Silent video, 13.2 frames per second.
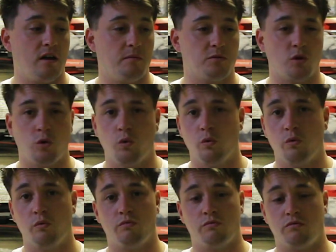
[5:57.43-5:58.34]
So
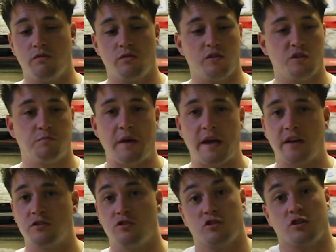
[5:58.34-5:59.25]
all the
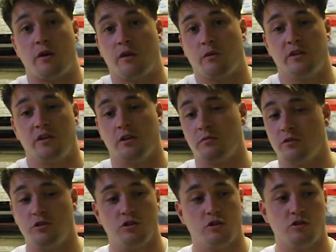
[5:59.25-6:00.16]
specs just go out the window,
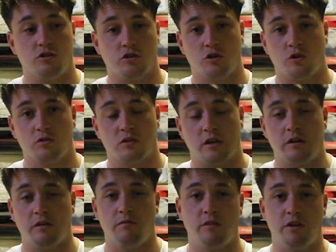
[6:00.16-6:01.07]
because you can just
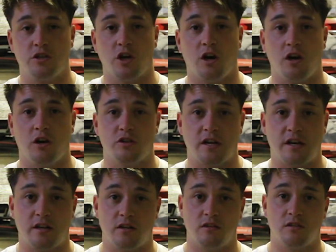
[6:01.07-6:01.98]
constantly recharge
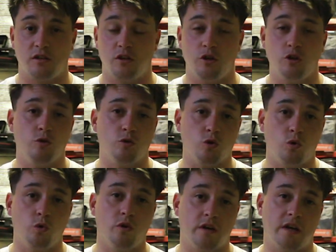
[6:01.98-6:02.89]
and use
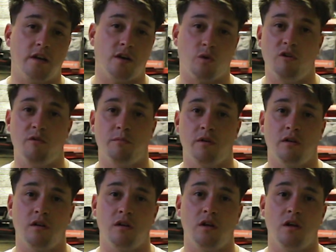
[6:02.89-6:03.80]
all your kit and equipment